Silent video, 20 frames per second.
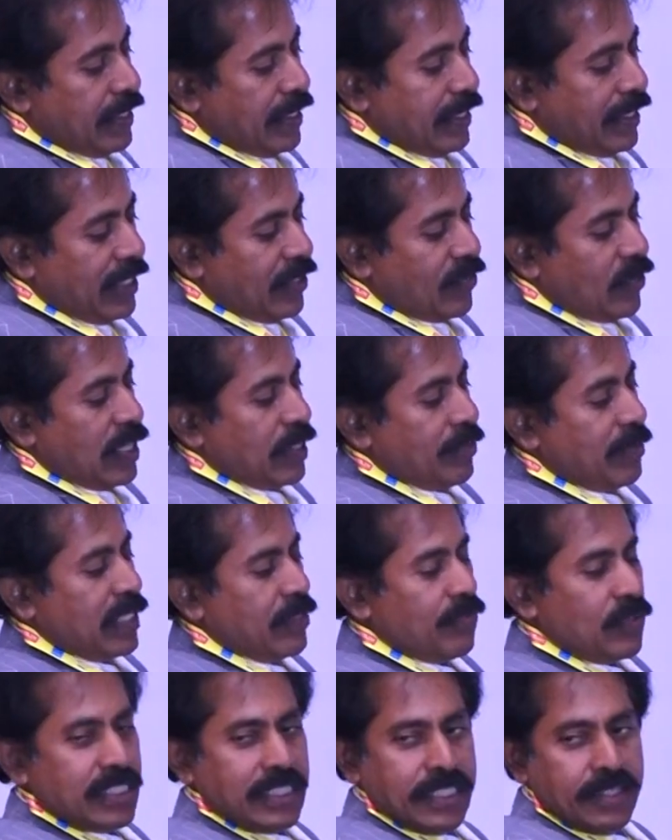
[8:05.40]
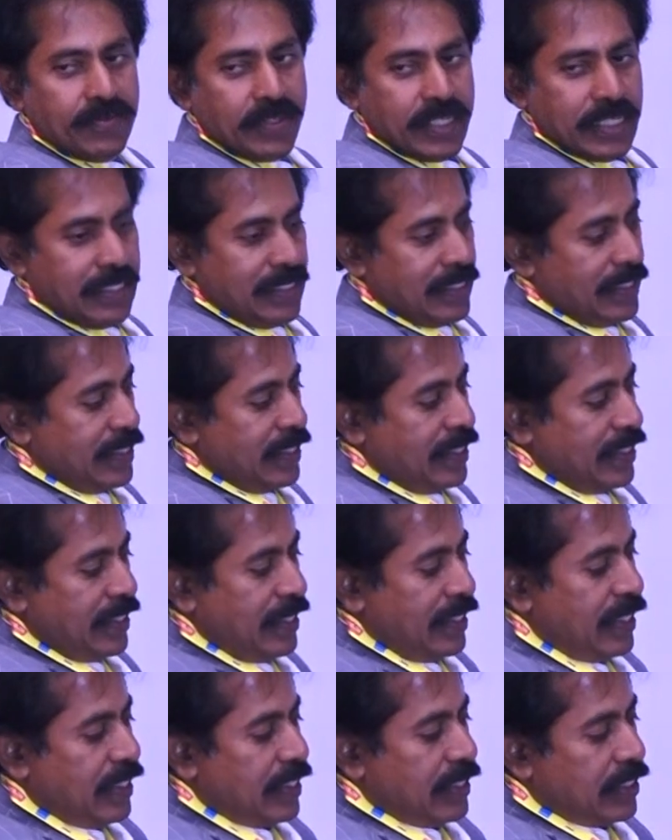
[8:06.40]
requirement was different.
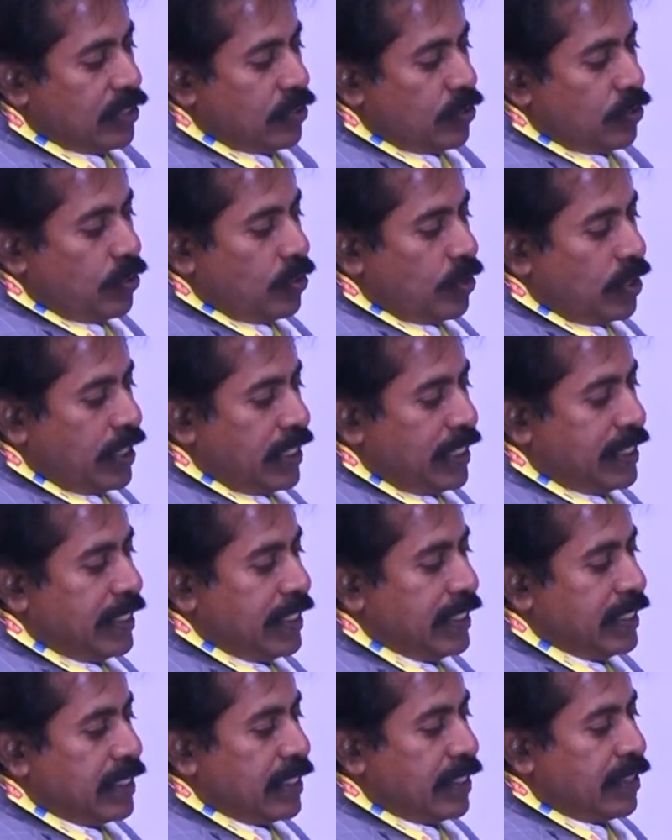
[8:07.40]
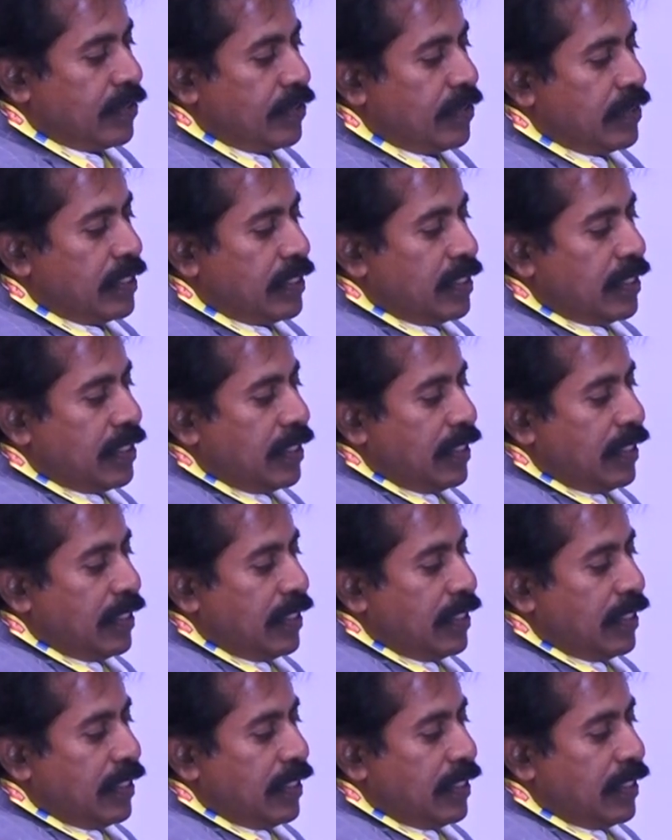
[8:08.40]
So this is around